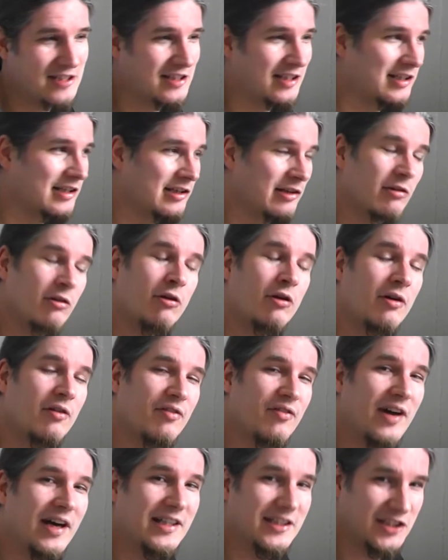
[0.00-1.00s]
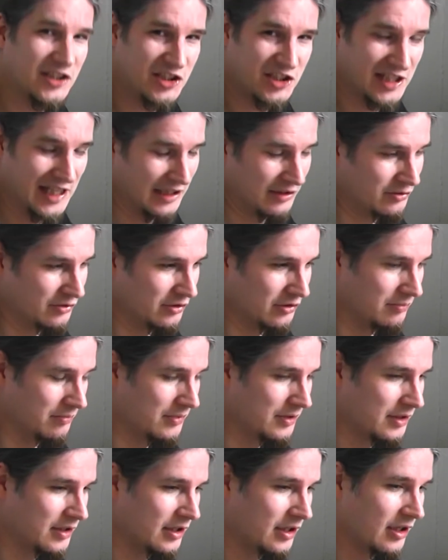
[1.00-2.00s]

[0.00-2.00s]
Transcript: It's like a glorified chat room.